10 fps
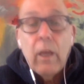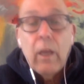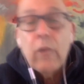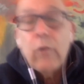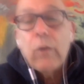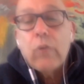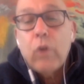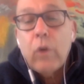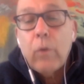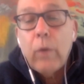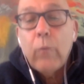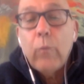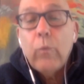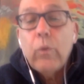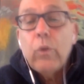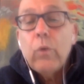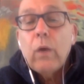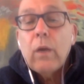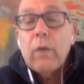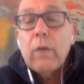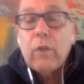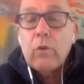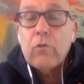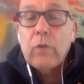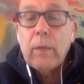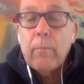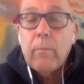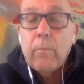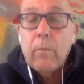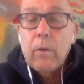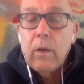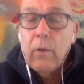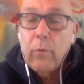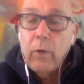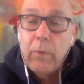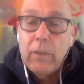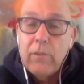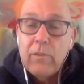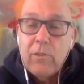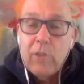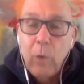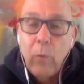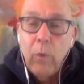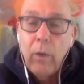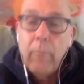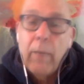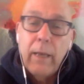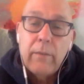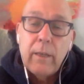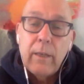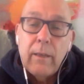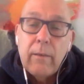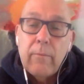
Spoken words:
Your return when you are living your dream will be so amazing.